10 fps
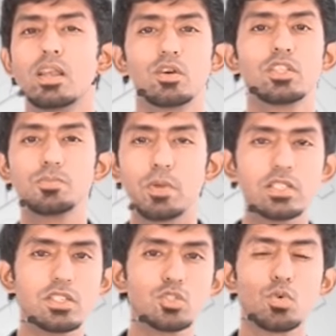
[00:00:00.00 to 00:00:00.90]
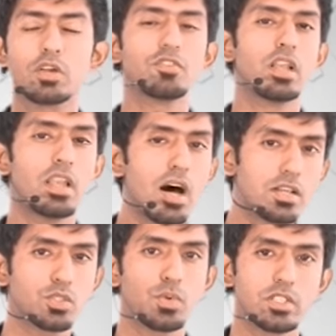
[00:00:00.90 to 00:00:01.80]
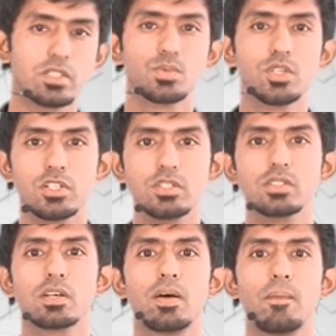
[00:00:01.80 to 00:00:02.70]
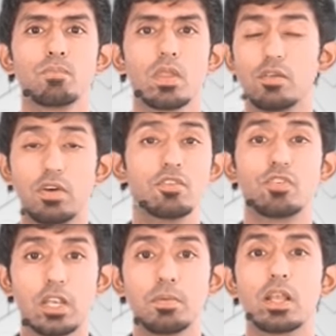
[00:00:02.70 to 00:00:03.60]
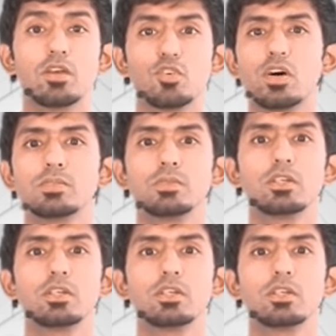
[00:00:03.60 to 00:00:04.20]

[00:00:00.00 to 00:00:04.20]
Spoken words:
Now, this brings us to one of our last questions, which is very fundamental if you ask